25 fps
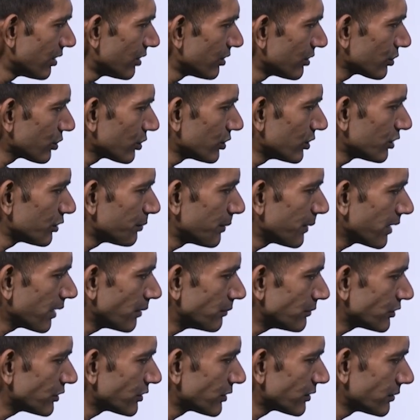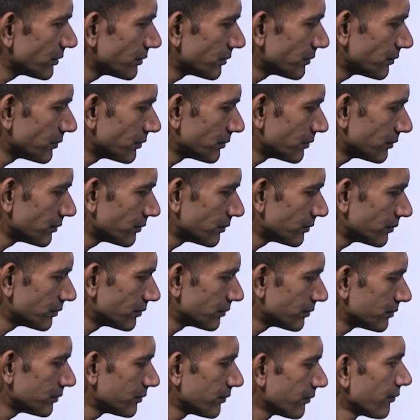So this becomes
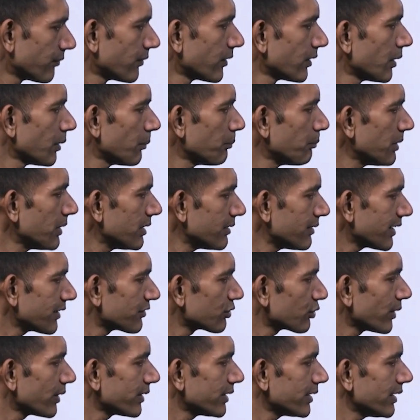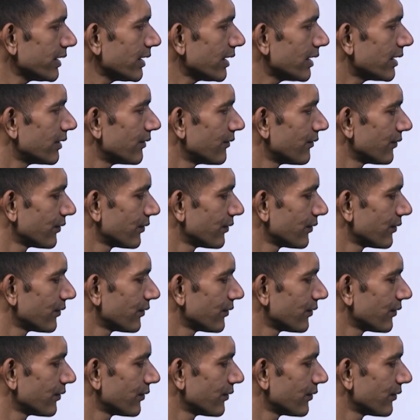b sec square theta